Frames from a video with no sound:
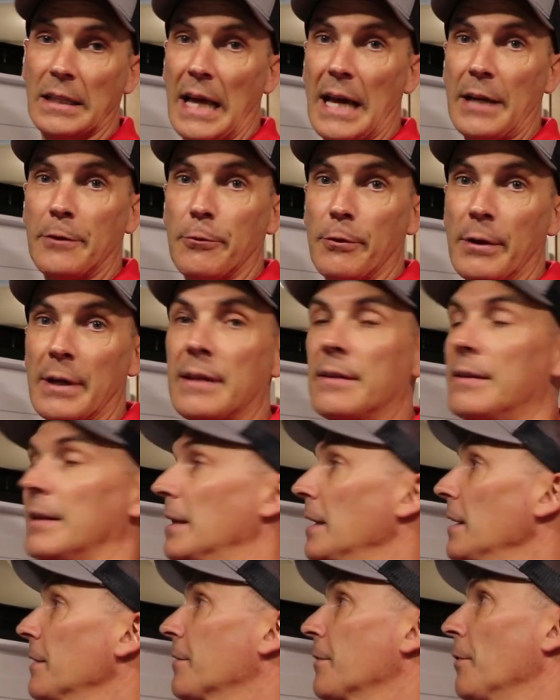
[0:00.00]
electric,
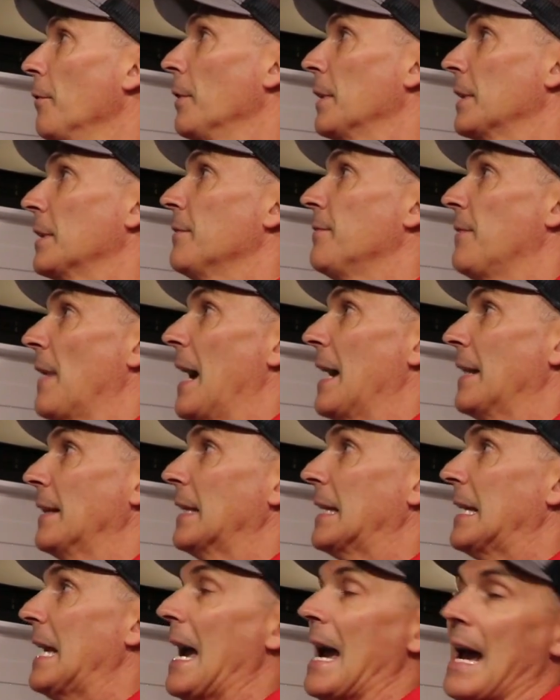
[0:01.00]
then it's going to
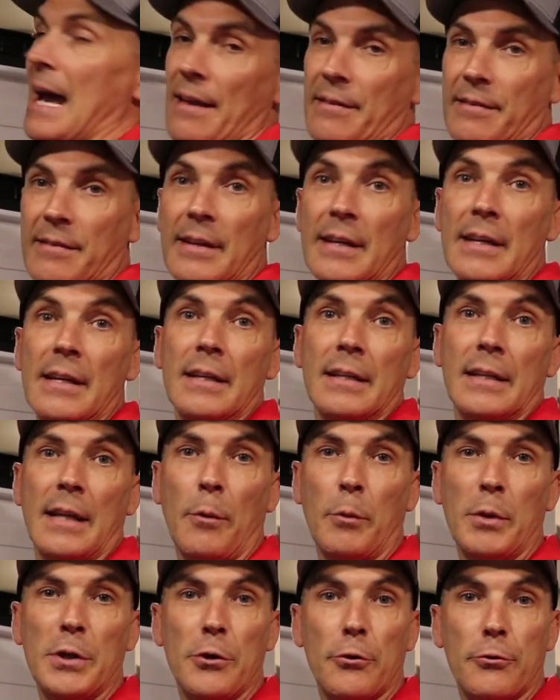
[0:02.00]
find the gas.
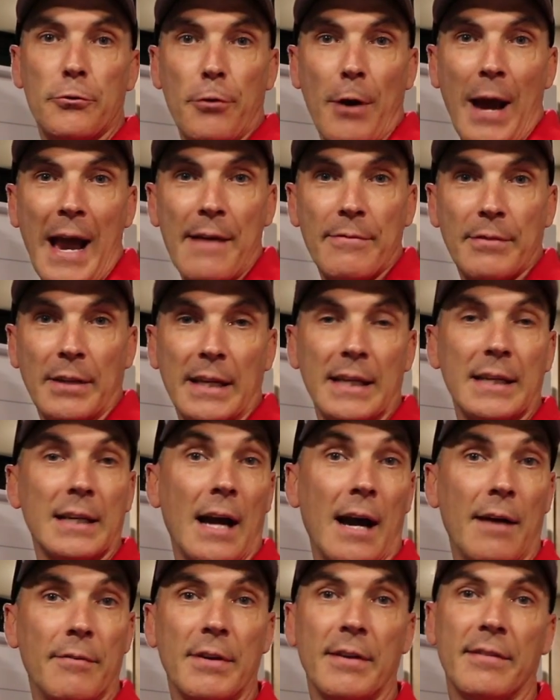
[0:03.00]
Now when you're
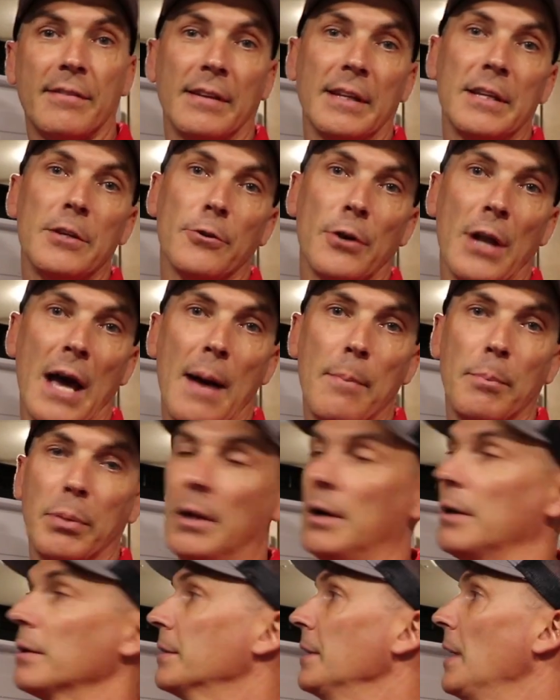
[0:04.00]
traveling, obviously you're not
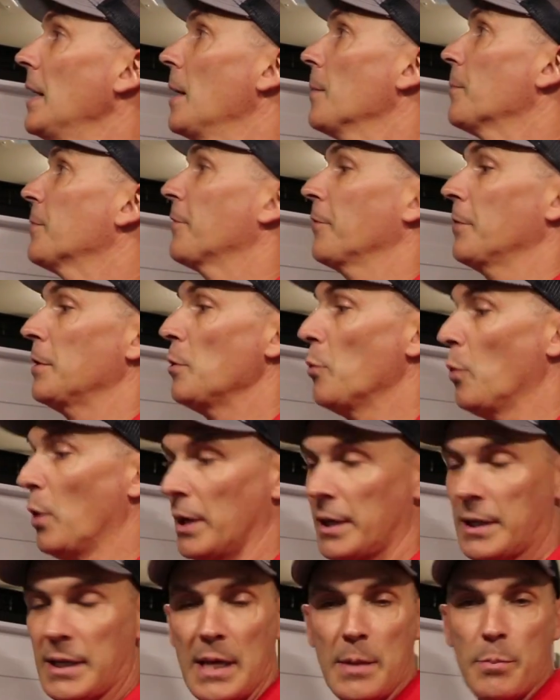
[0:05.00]
plugged up, so you
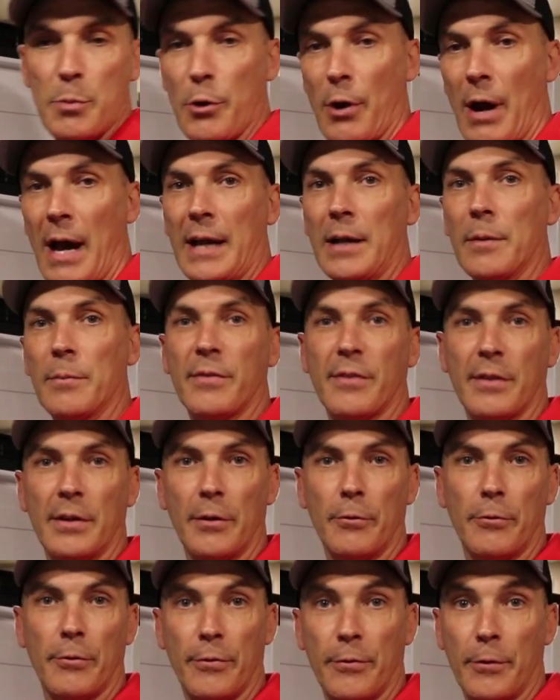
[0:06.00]
want to keep your items
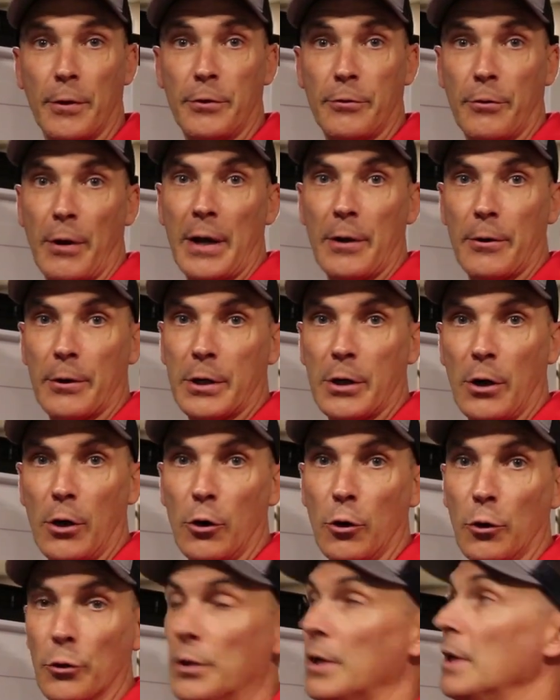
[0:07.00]
in the refrigerator
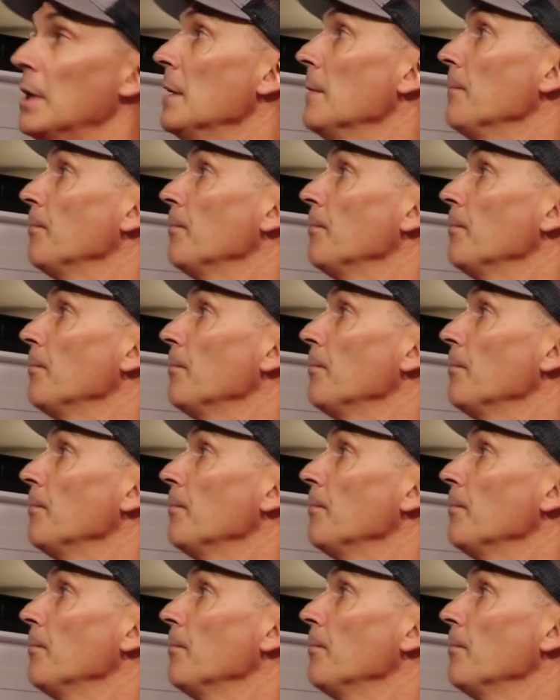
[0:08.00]
cold.